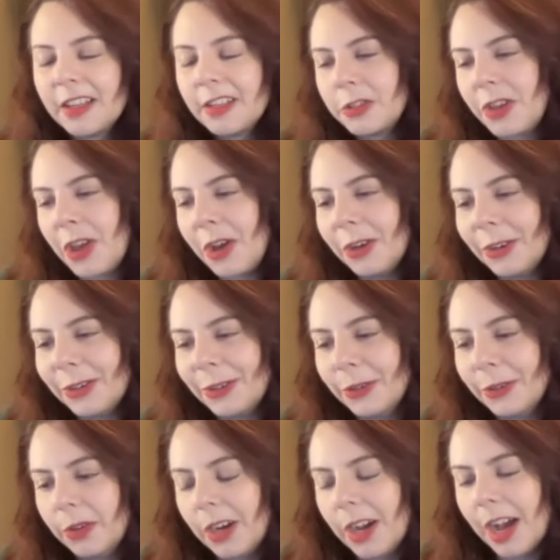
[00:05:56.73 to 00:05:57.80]

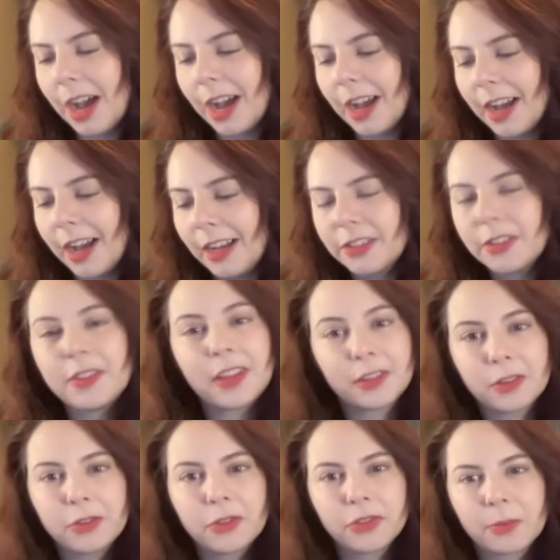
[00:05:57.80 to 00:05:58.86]
So that
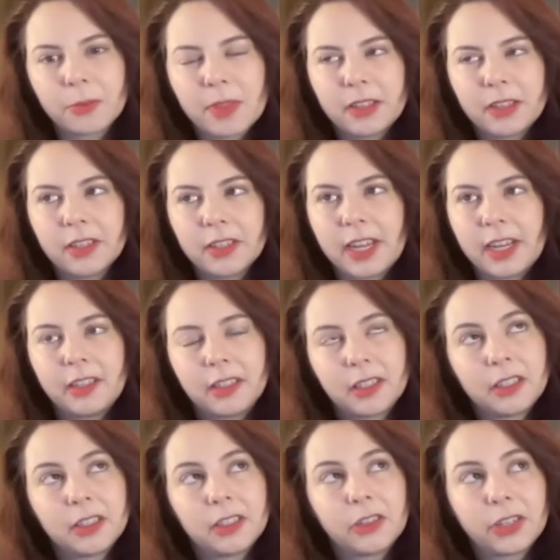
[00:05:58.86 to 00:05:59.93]
those are some things to take into
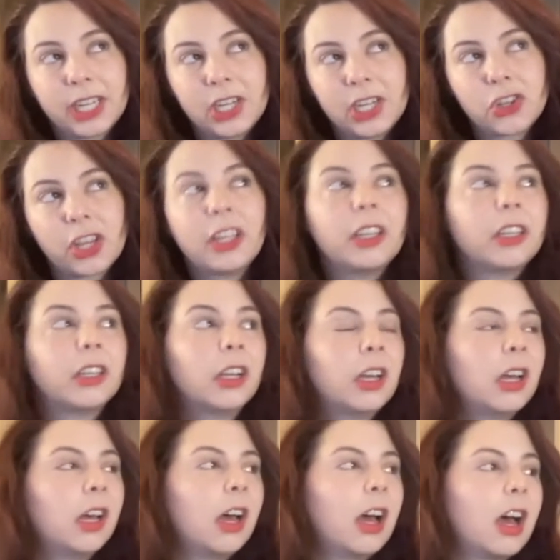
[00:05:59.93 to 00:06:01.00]
consideration,
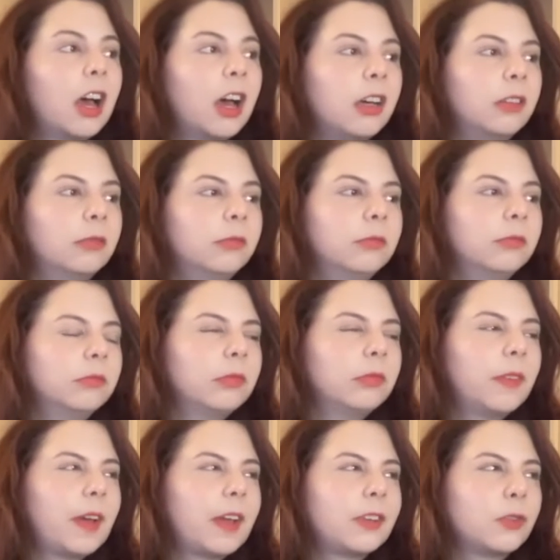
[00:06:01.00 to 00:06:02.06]

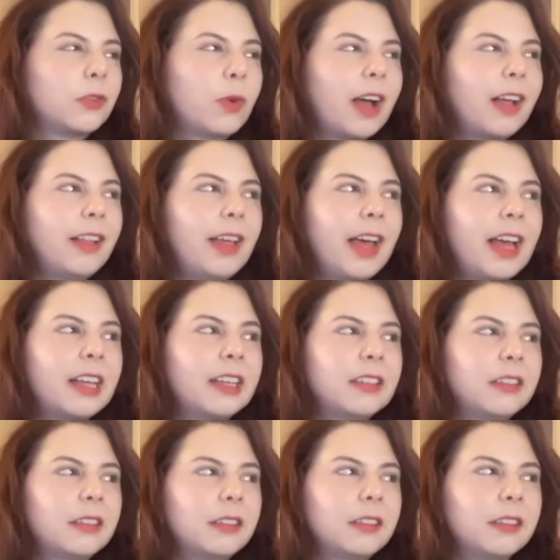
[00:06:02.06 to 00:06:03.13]
as well
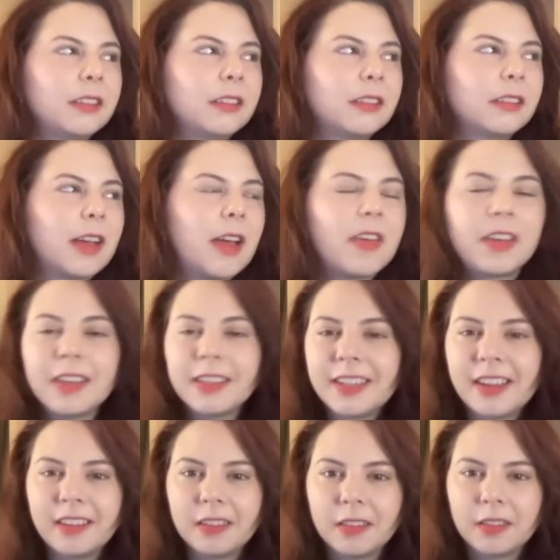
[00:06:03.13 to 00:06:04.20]
as I think it
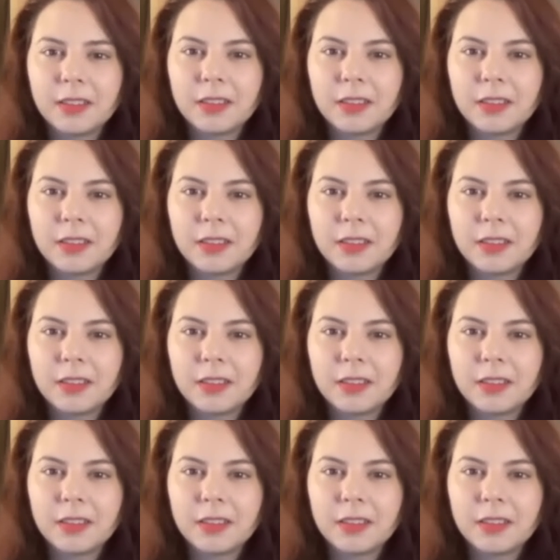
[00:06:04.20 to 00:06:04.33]
takes